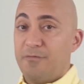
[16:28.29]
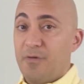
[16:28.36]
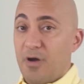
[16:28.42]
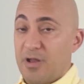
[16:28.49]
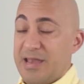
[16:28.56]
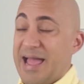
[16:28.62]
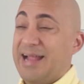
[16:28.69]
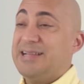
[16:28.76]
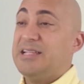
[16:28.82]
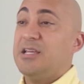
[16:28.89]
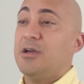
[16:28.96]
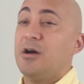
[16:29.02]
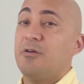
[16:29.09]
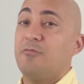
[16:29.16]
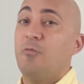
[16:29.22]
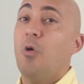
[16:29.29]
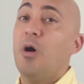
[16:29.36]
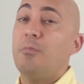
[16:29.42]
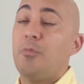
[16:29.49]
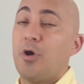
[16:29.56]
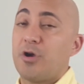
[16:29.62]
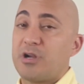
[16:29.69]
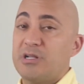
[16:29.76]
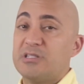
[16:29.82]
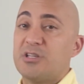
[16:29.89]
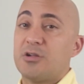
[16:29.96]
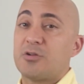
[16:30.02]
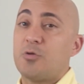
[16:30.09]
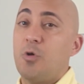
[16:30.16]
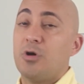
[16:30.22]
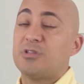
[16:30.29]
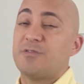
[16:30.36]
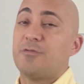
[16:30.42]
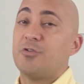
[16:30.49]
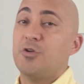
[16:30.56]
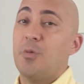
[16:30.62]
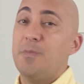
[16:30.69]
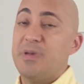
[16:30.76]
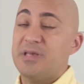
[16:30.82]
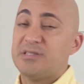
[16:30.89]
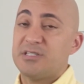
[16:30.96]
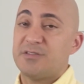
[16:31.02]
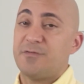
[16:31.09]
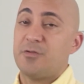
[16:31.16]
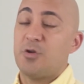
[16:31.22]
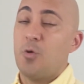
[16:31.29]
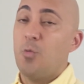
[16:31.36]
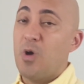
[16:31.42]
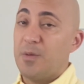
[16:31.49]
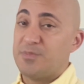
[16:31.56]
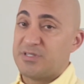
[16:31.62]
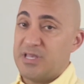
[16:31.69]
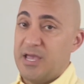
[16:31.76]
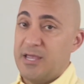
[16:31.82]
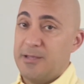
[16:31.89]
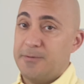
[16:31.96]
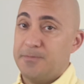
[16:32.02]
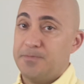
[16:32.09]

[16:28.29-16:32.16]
an idea of what marketing is going to cost for your business, for your website.